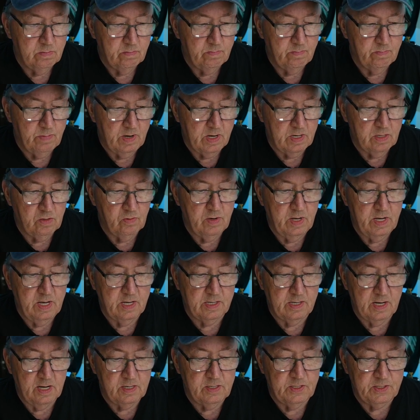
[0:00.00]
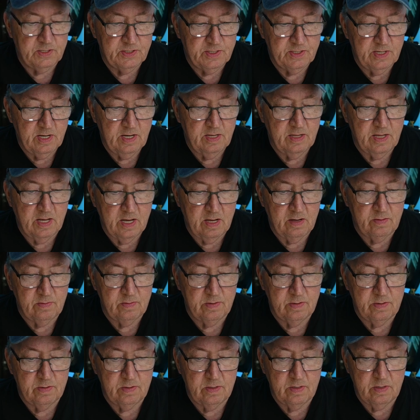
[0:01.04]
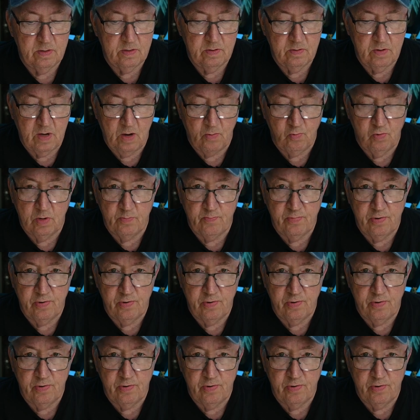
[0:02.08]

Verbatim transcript: by the way, I'd like to say that we're